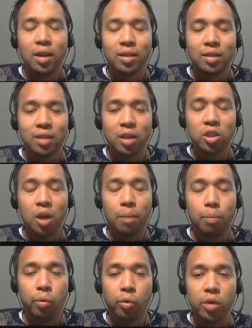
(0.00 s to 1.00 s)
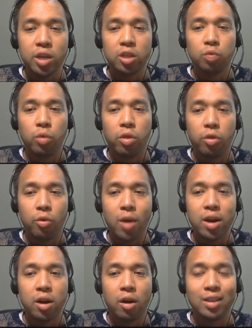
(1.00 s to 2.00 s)
Such a breach would
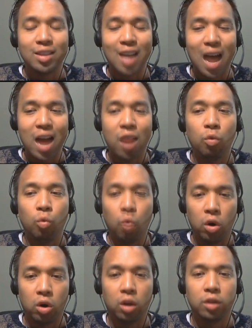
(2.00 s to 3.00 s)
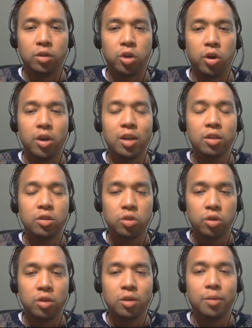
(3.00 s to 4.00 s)
threaten our entire world, turning
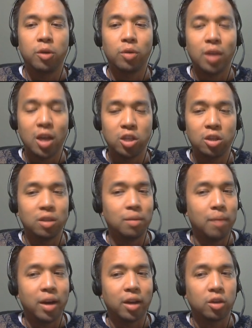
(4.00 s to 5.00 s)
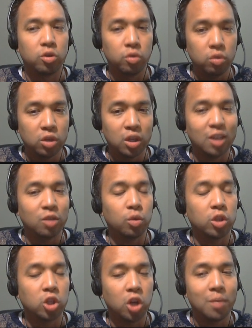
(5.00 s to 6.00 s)
concerns about occasional demonic intrusion into
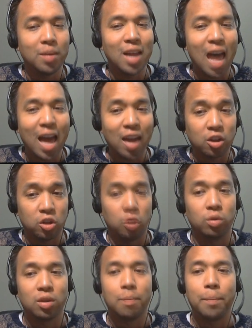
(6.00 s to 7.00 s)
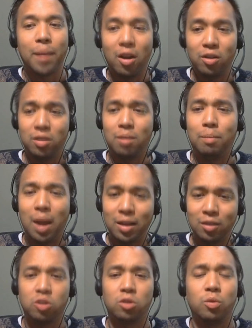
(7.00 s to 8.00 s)
a charming anecdote compared to the
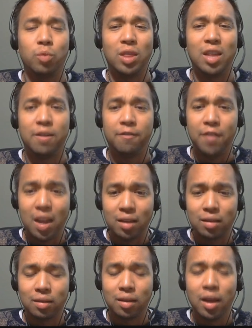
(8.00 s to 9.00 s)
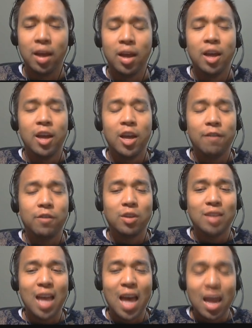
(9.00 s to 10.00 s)
monsters we would then face. If there
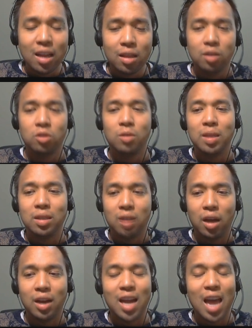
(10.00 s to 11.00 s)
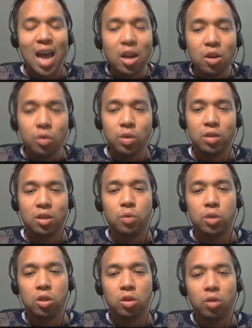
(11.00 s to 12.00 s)
is anything to be done, any reason
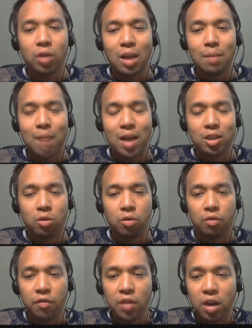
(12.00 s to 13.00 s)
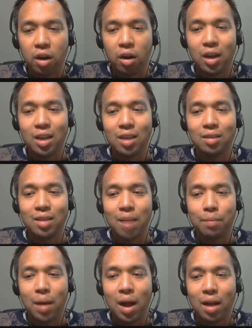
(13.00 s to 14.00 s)
we should look at magic with fear, it is
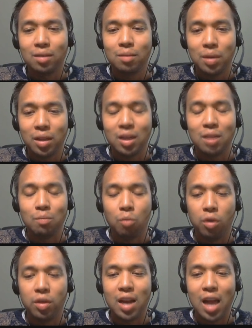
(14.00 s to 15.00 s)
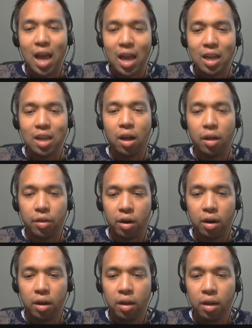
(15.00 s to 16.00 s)
that possibility more than any
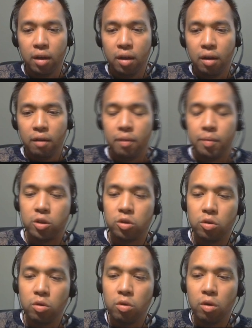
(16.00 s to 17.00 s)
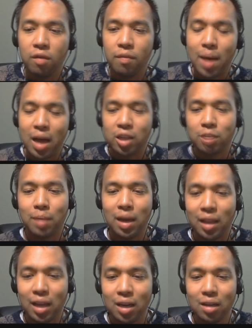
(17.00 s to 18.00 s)
other. From The True Threat of Magic by
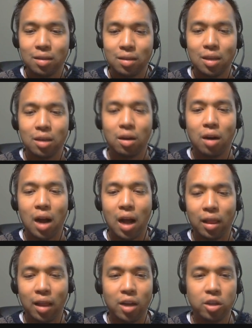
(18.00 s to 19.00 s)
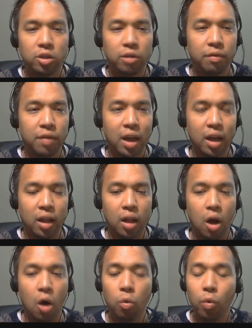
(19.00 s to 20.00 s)
Lady Seeker Alondra Vale.
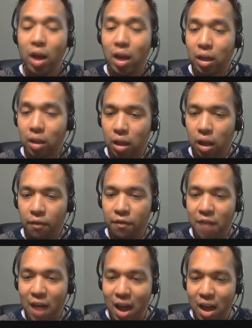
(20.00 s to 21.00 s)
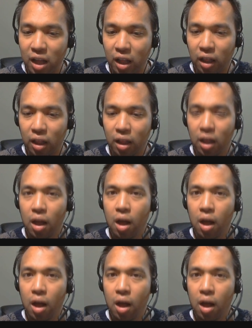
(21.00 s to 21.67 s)
Oh wait, Vale!